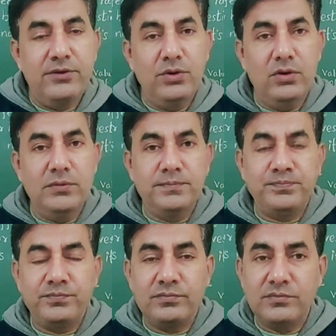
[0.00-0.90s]
you know,
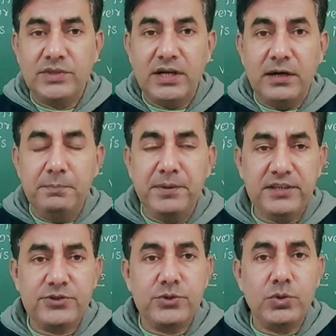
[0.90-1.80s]
the
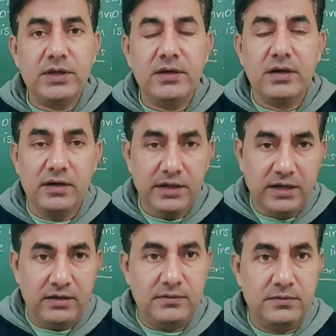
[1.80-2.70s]
company's total
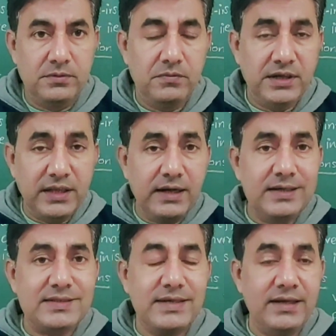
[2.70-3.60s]
earning, whether
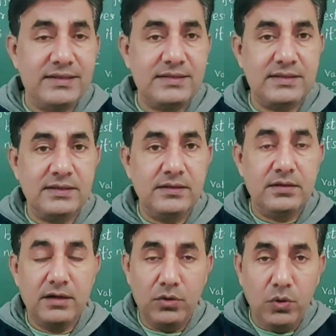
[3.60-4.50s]
it sells
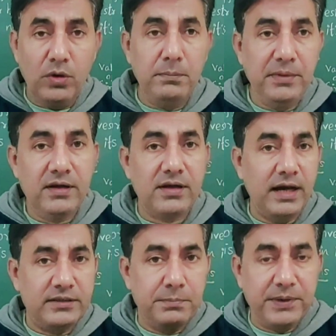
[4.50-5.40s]
the whole milk
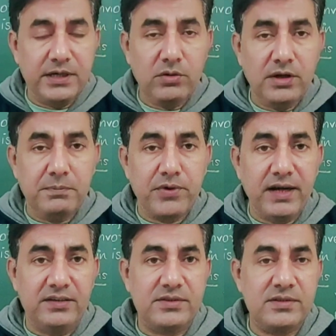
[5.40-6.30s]
at a particular
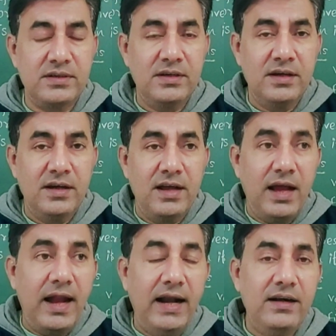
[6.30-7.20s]
price
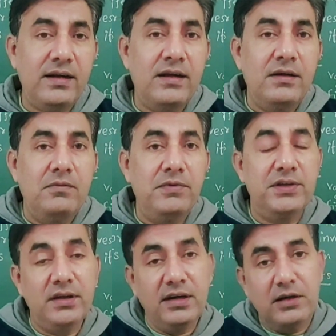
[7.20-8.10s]
and
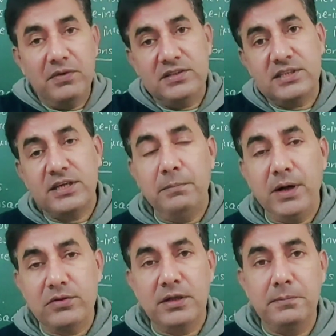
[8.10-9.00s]
whether it will skim
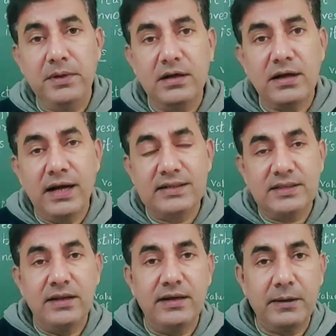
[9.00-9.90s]
out the milk and
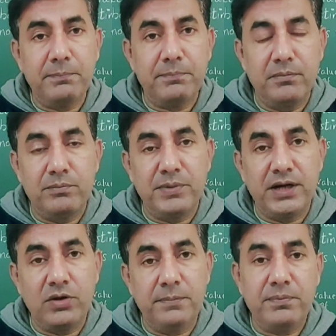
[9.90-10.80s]
sell at a
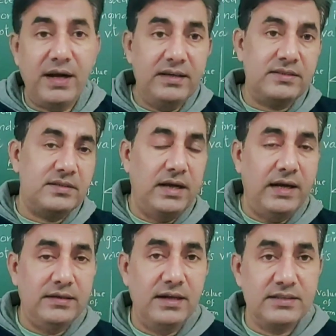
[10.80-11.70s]
particular price
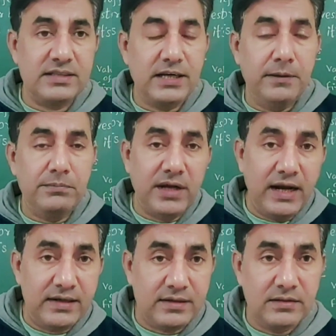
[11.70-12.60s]
and the unskimmed
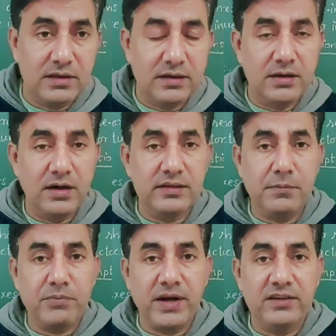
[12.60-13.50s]
at the
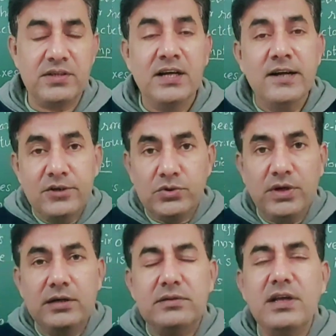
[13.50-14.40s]
other price,
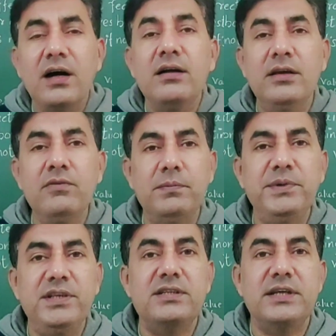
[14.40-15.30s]
so the earning will
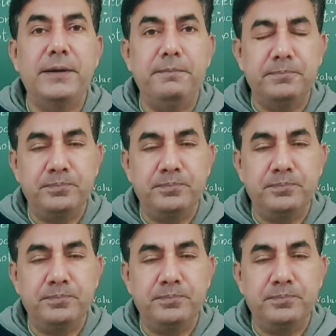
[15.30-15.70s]
be the same.